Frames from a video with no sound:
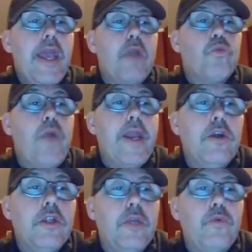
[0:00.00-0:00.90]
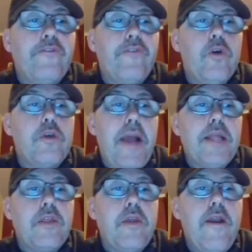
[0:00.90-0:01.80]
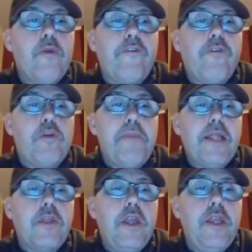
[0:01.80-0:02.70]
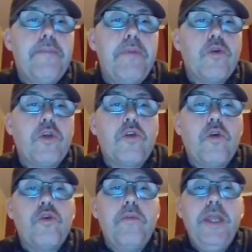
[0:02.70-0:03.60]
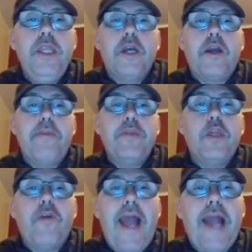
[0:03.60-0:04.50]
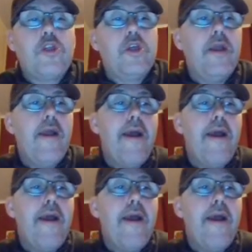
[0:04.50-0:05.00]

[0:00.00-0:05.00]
It regularly refers Palestinian posts to social media companies for action.